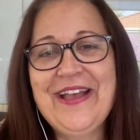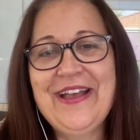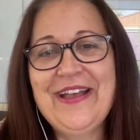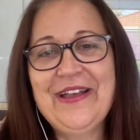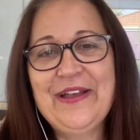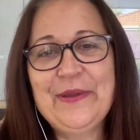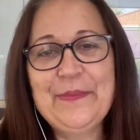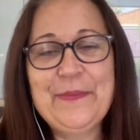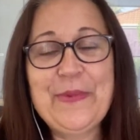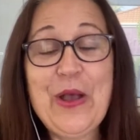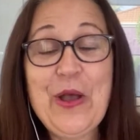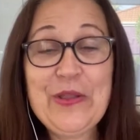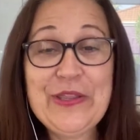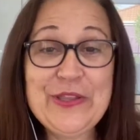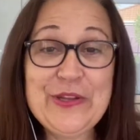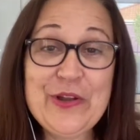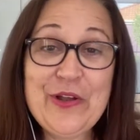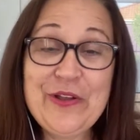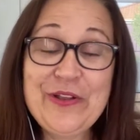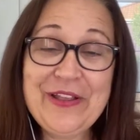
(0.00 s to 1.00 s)

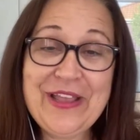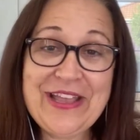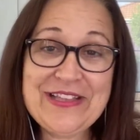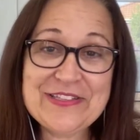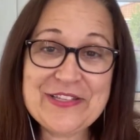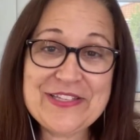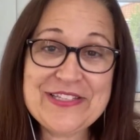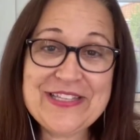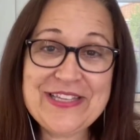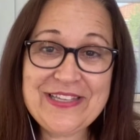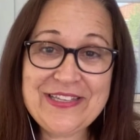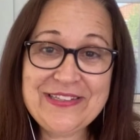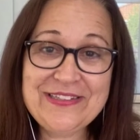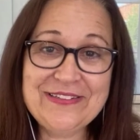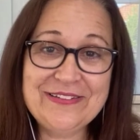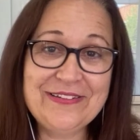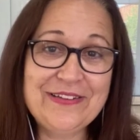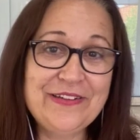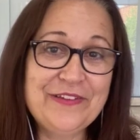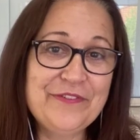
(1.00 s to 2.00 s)
As I
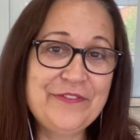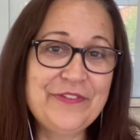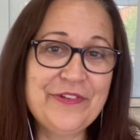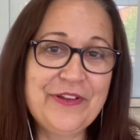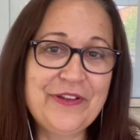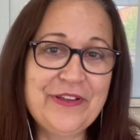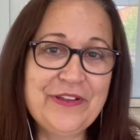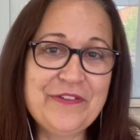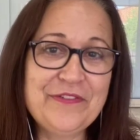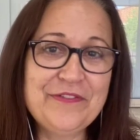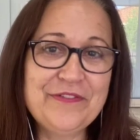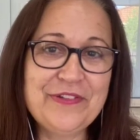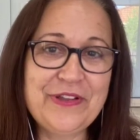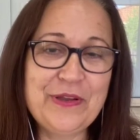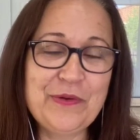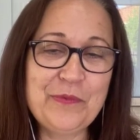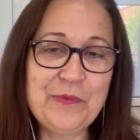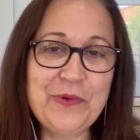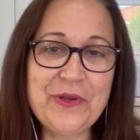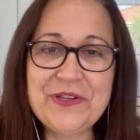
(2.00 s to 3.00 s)
said, I've
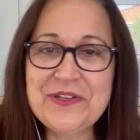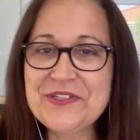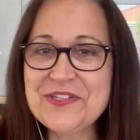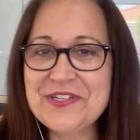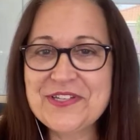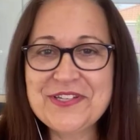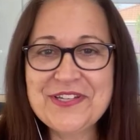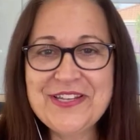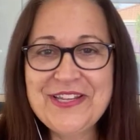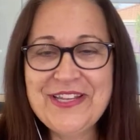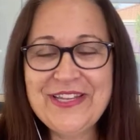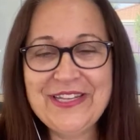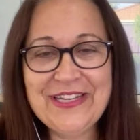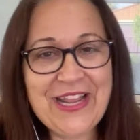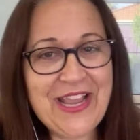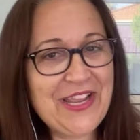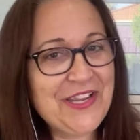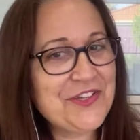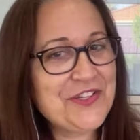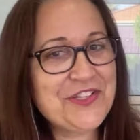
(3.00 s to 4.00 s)
worked in
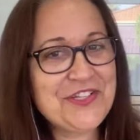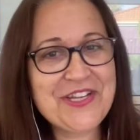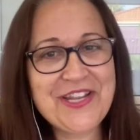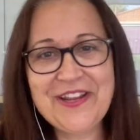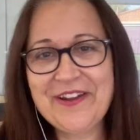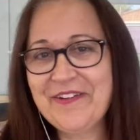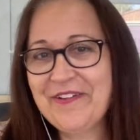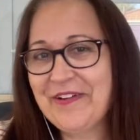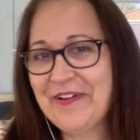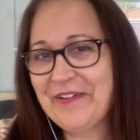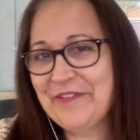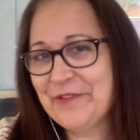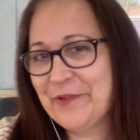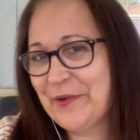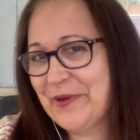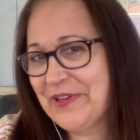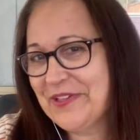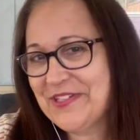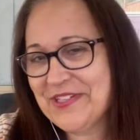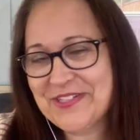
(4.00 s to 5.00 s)
aged care, I've
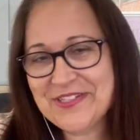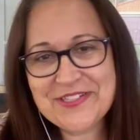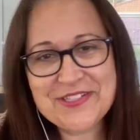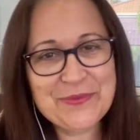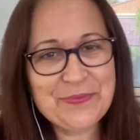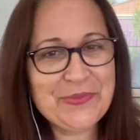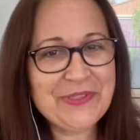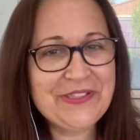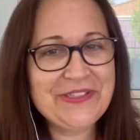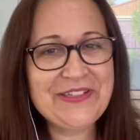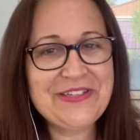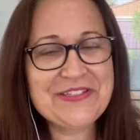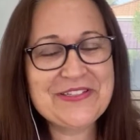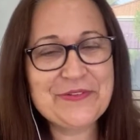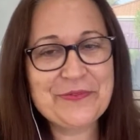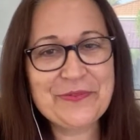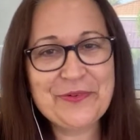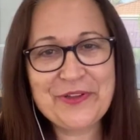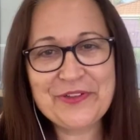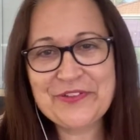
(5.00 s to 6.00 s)
worked in disabilities,
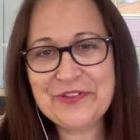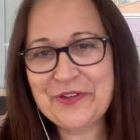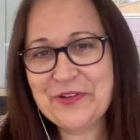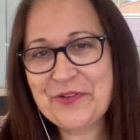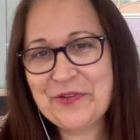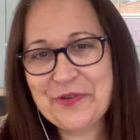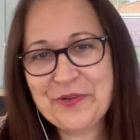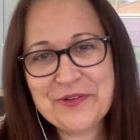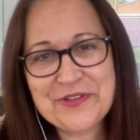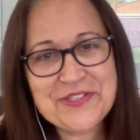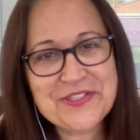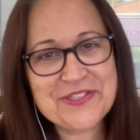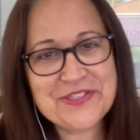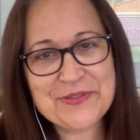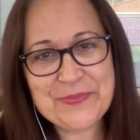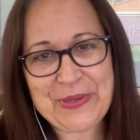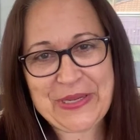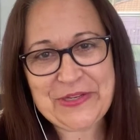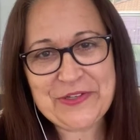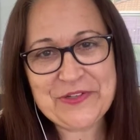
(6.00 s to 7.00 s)
I've worked across the
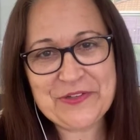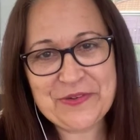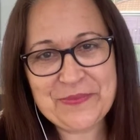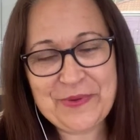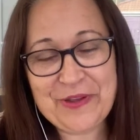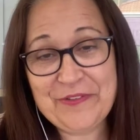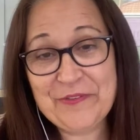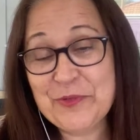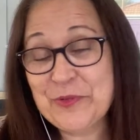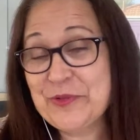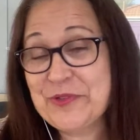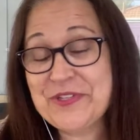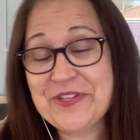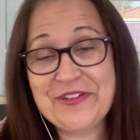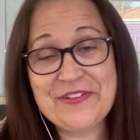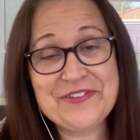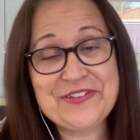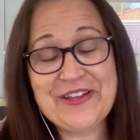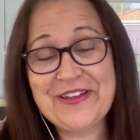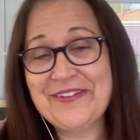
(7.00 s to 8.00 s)
spectrum. I've
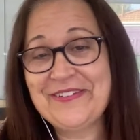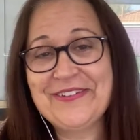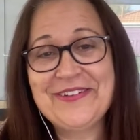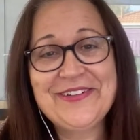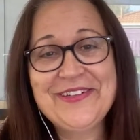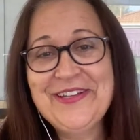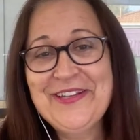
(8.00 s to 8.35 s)
also done,